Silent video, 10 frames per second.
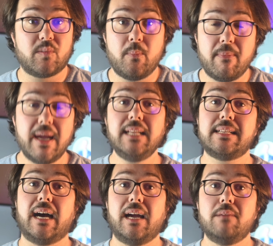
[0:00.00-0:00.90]
many
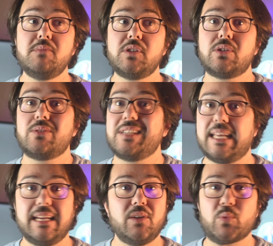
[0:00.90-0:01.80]
times,
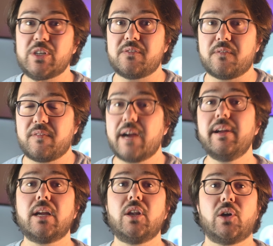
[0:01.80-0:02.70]
it was
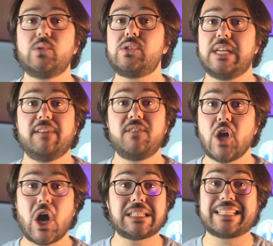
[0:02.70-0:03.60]
very close, if
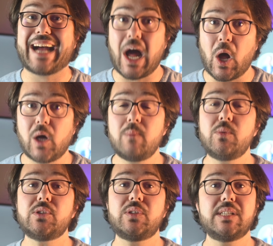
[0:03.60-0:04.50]
not
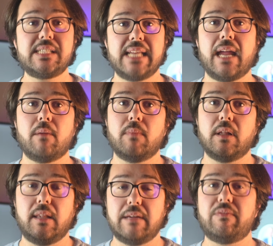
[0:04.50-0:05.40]
almost the same
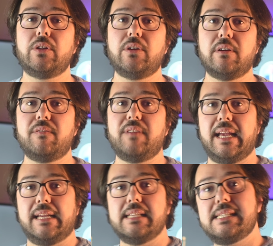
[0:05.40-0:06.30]
level of
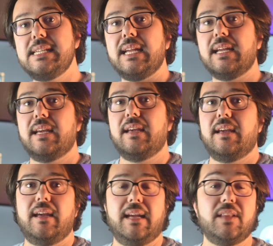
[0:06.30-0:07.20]
ANC.
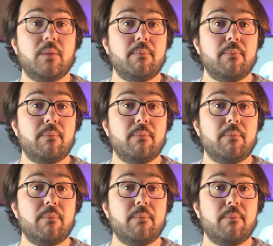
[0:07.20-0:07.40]
In the